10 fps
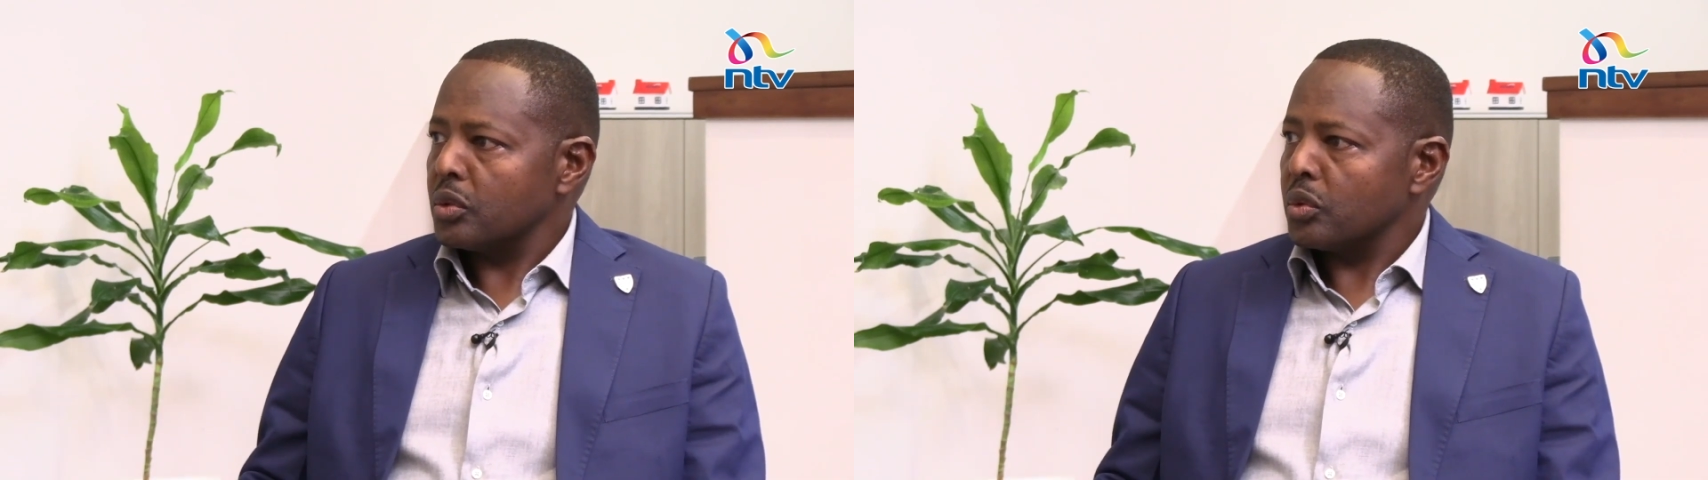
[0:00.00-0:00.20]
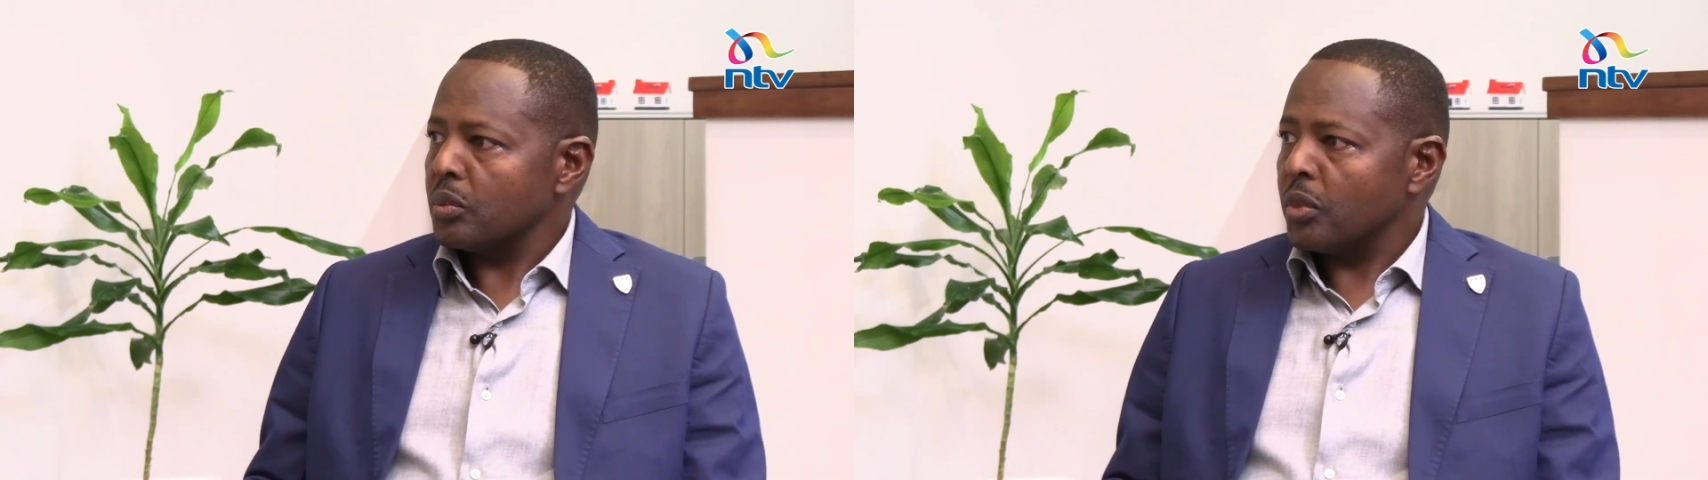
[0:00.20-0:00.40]

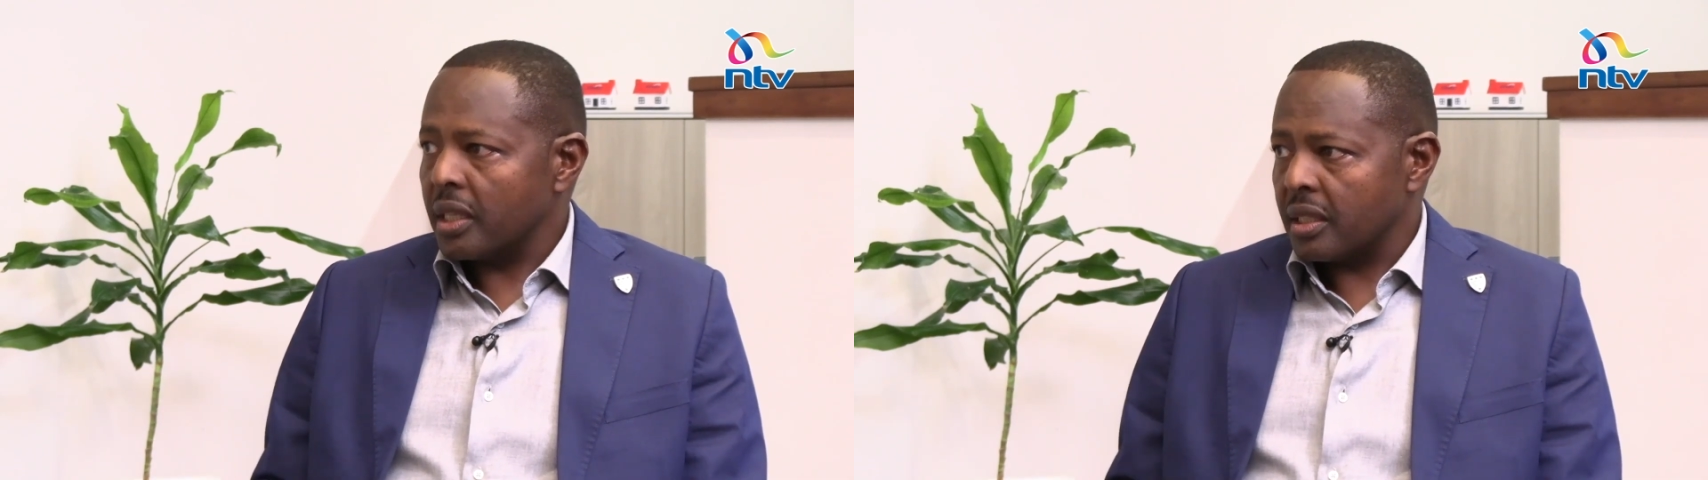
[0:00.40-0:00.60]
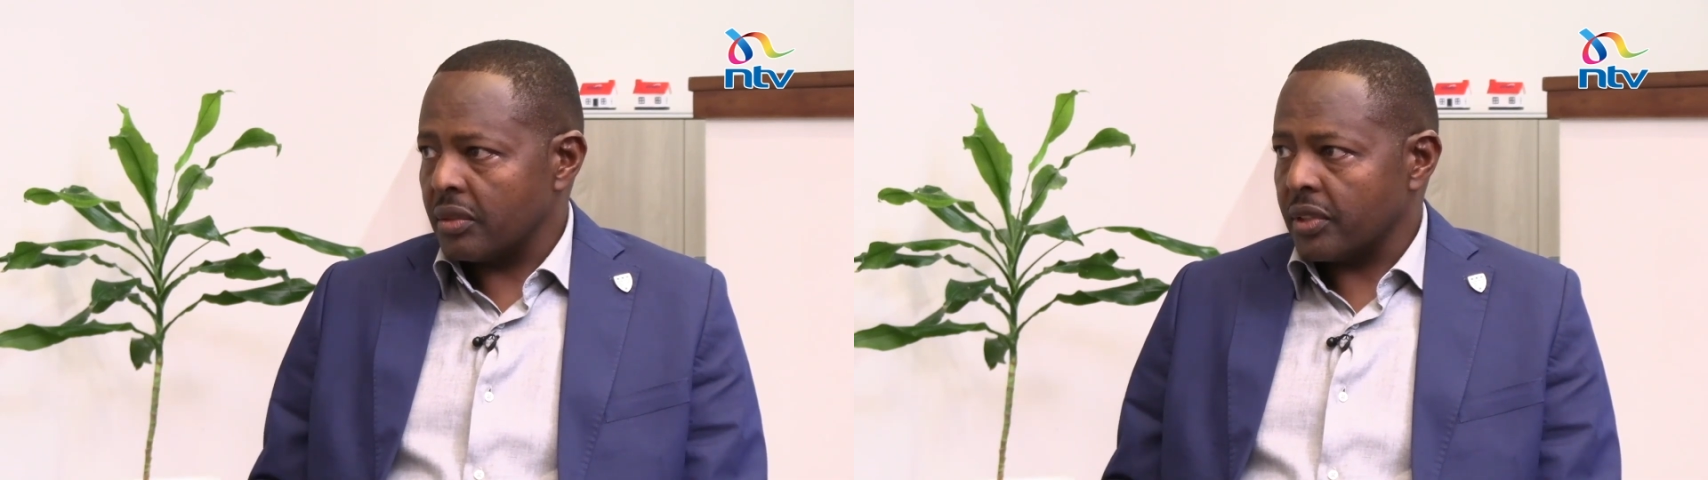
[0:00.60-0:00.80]
with
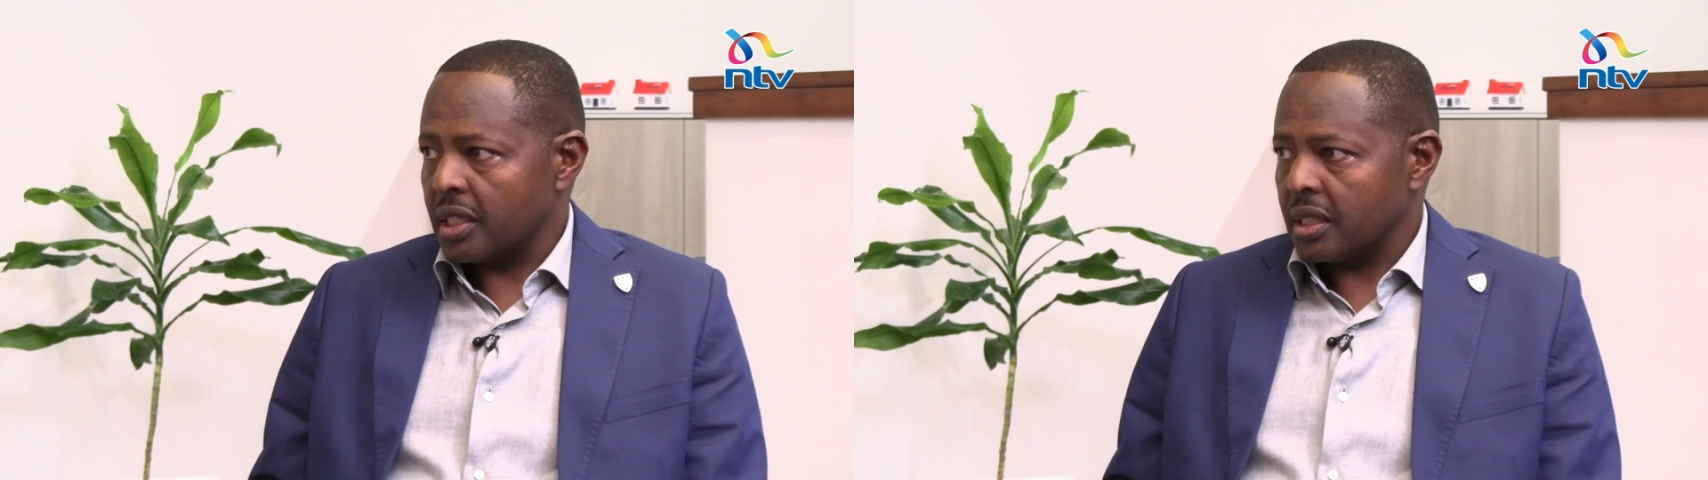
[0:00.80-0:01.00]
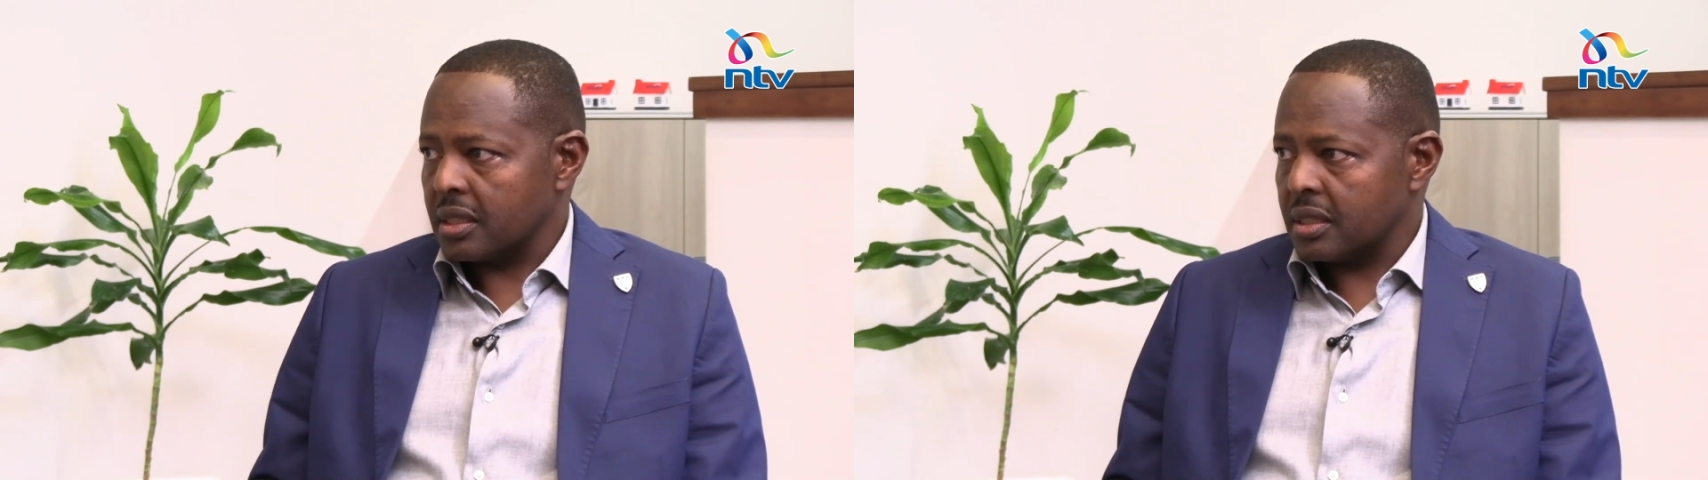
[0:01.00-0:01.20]
blended
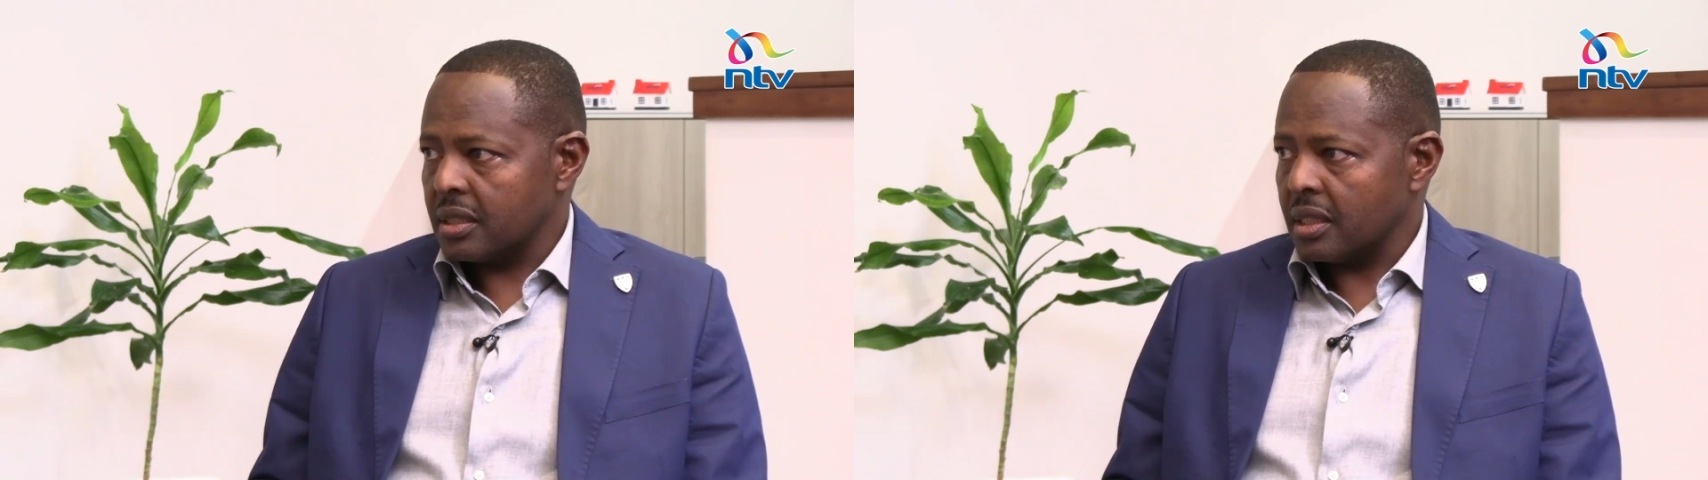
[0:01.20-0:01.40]
finance,